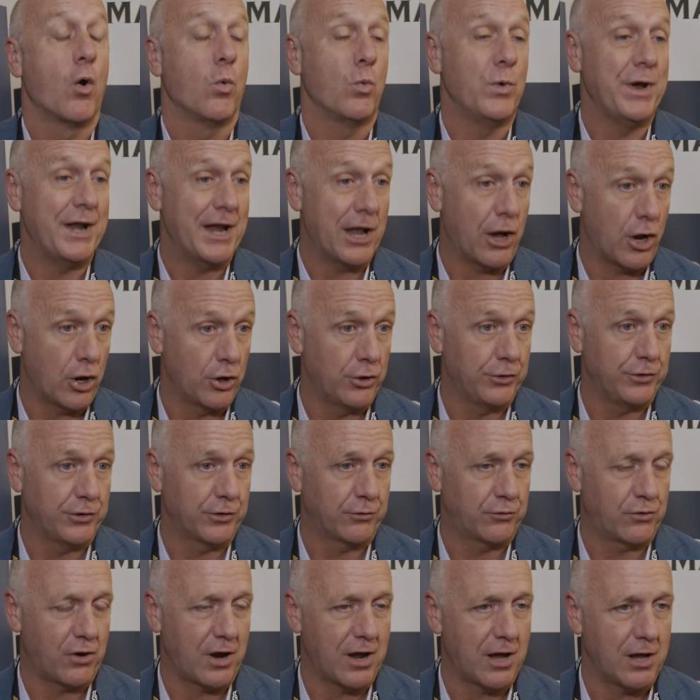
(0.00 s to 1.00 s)
We now own the
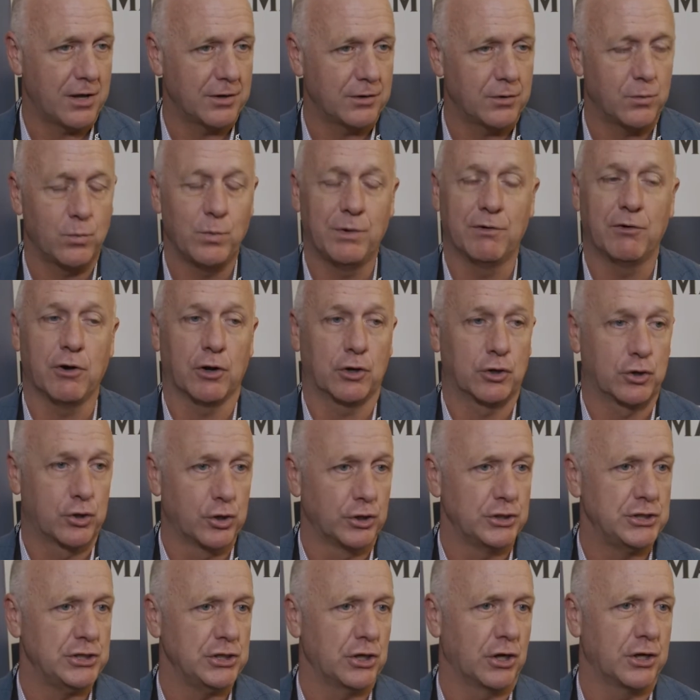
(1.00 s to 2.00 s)
ground. We've got
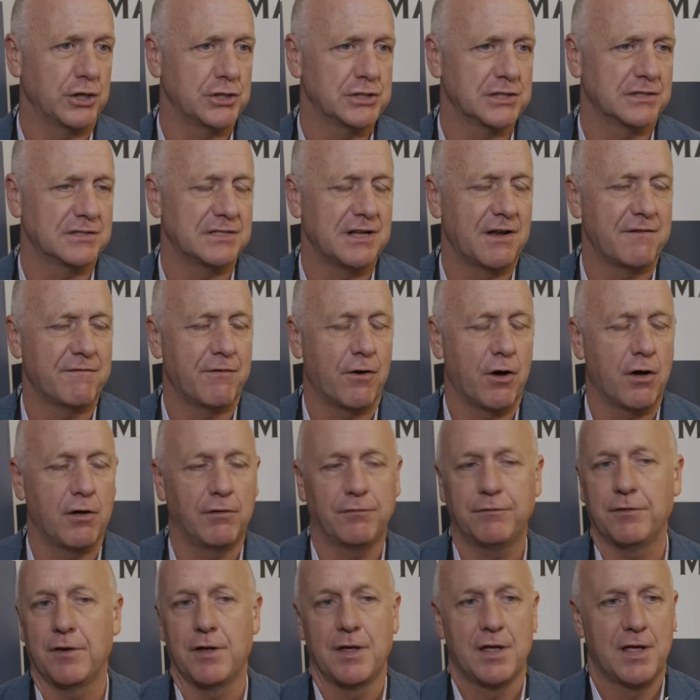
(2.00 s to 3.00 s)
good geologists
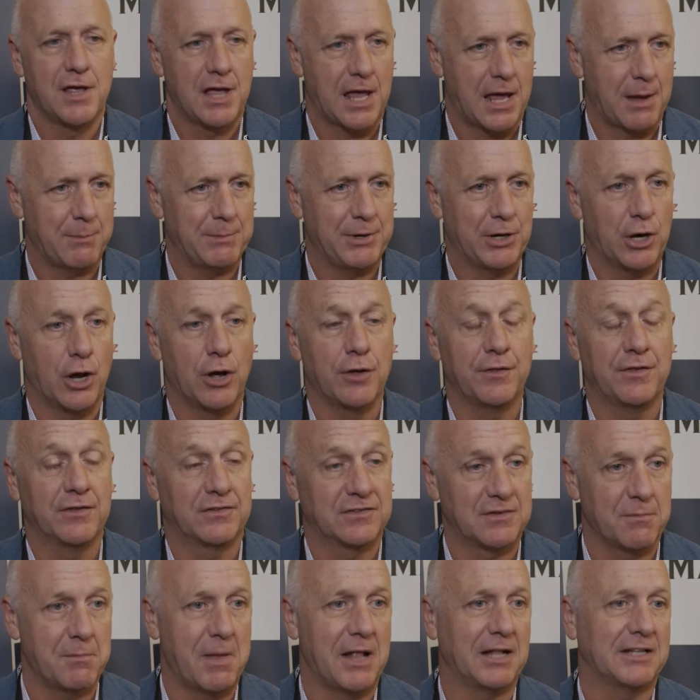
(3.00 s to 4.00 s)
involved, and we know
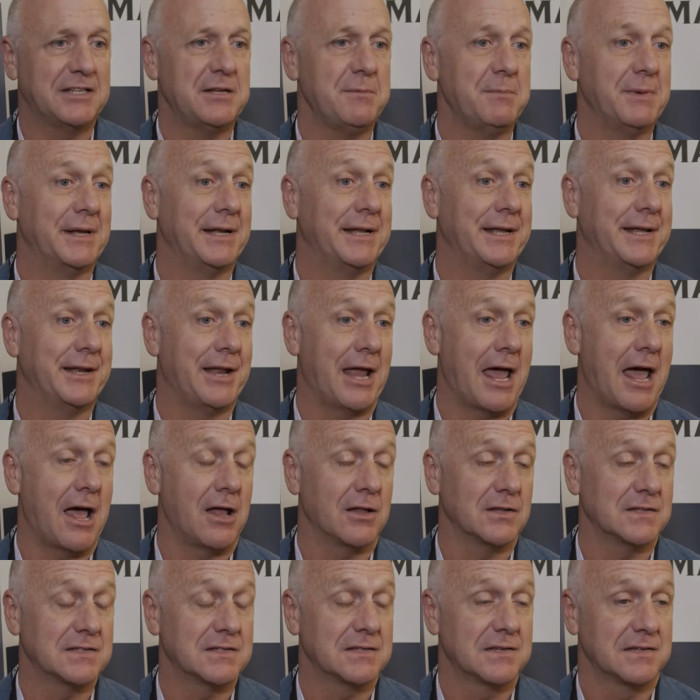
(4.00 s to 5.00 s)
that the multi-million
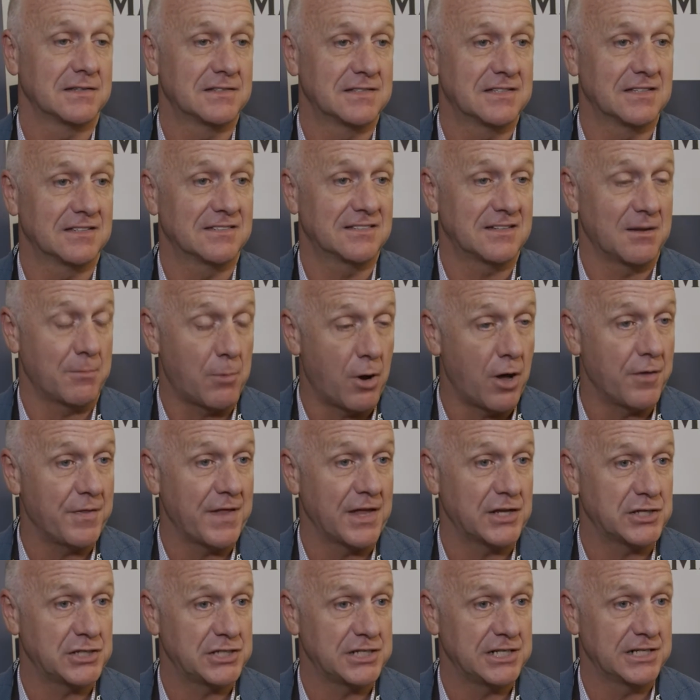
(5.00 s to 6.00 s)
ounce system on
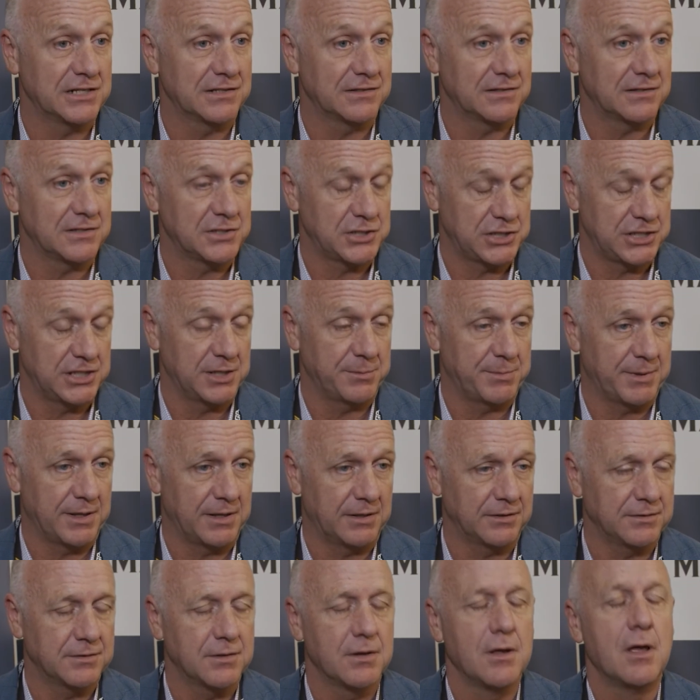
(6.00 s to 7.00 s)
that shear
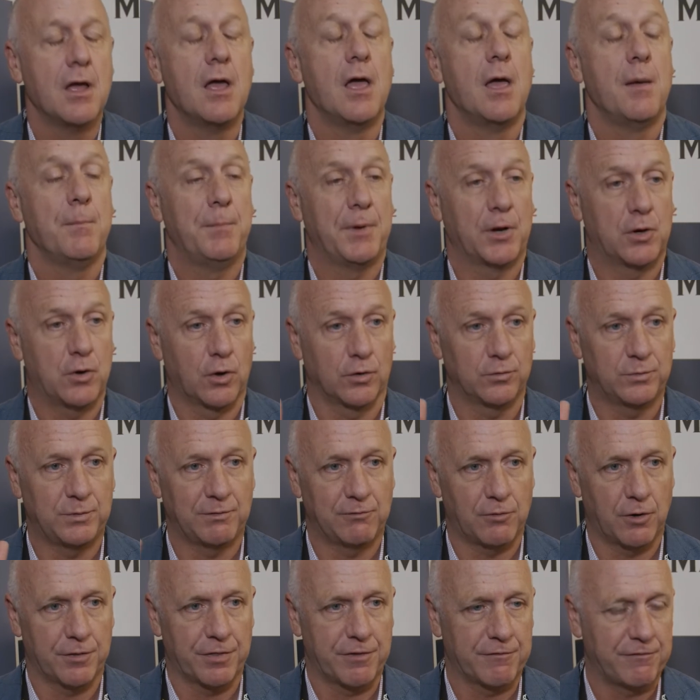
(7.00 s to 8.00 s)
belt, because
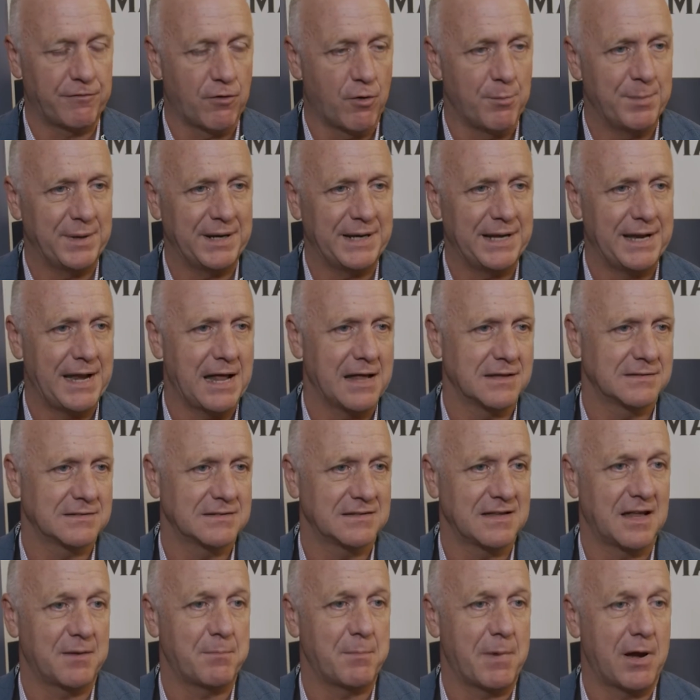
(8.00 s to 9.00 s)
we've got the 4 million
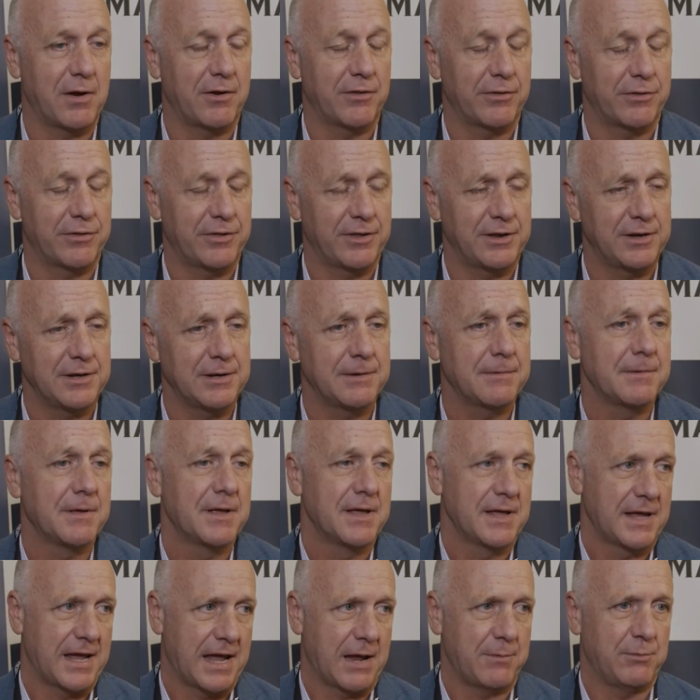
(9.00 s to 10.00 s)
ounces at Marathon,
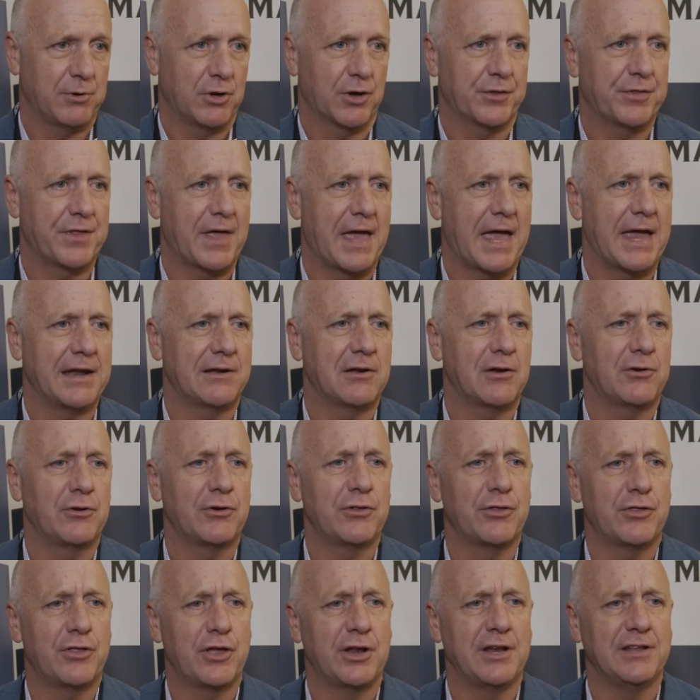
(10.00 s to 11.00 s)
and we've got the
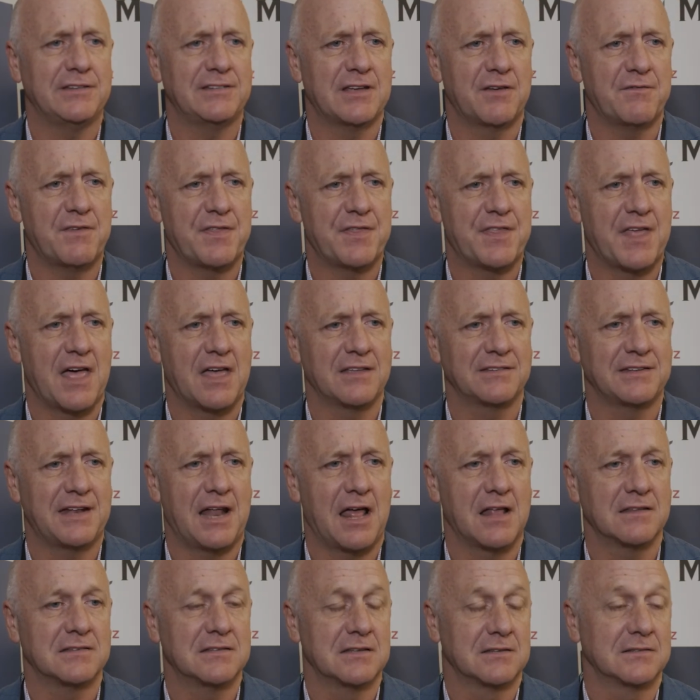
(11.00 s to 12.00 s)
837,000
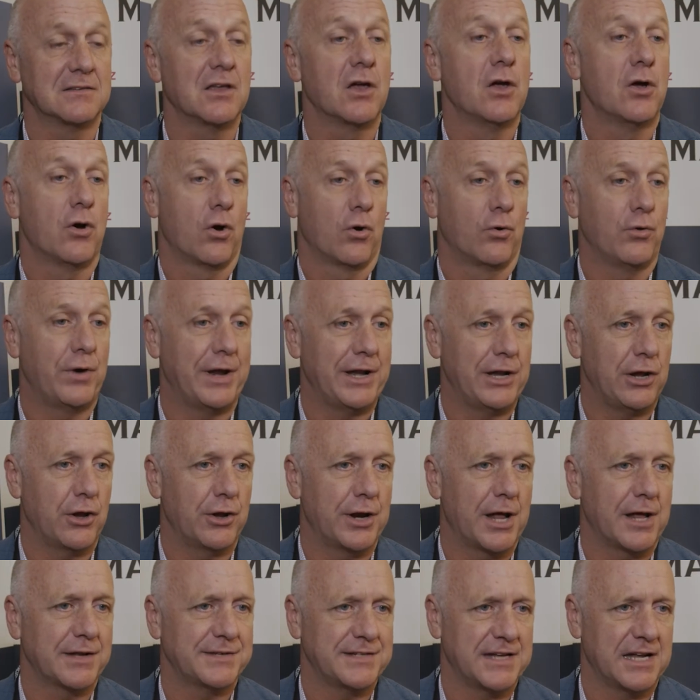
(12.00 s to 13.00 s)
ounces already
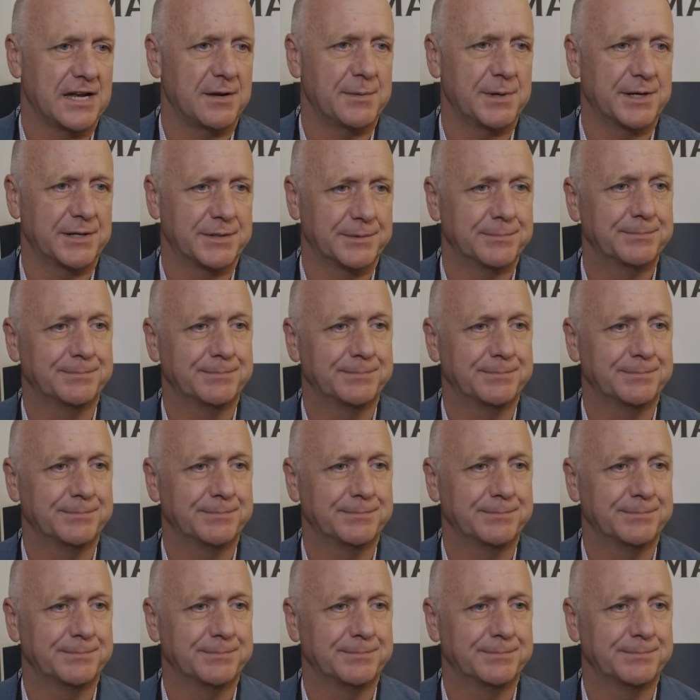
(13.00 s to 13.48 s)
on our tenement.